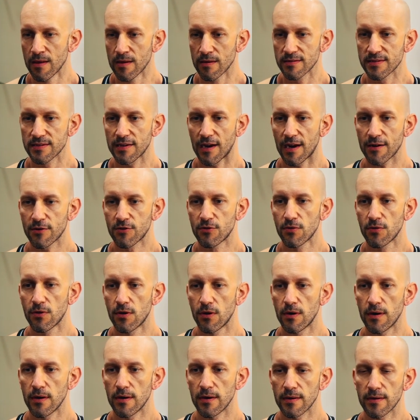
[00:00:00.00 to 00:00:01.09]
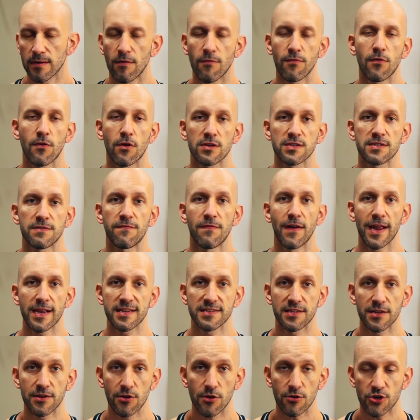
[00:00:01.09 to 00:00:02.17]
start to, of course,
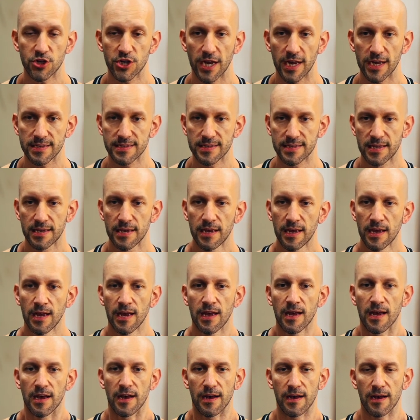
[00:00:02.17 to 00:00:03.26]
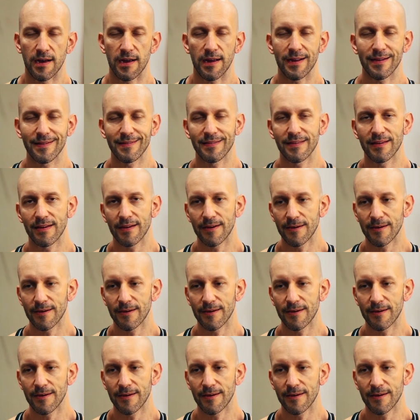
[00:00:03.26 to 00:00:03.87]
flexing your chest and